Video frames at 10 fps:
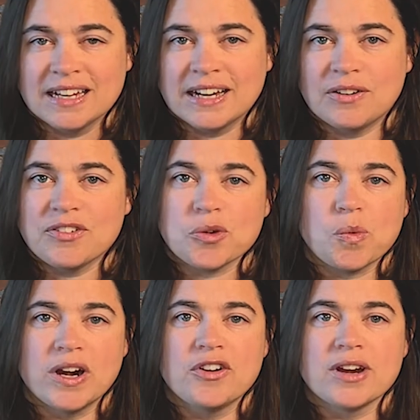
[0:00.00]
Now, if you're
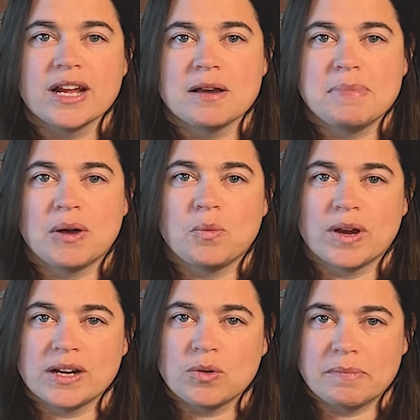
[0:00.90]
wondering about
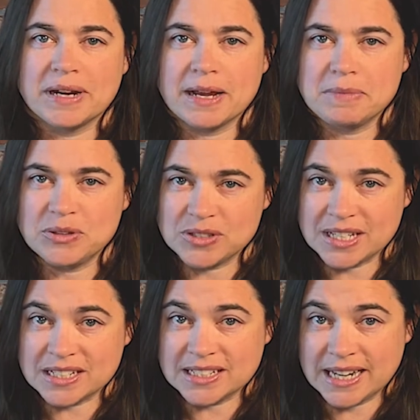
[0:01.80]
what equipment I'm using
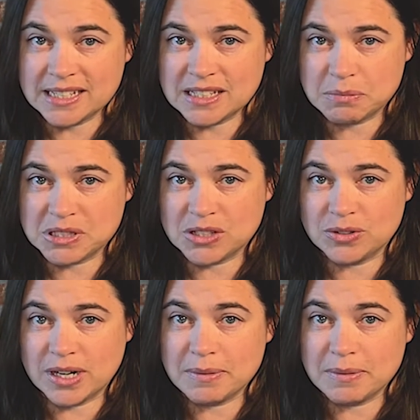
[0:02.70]
in today's episode,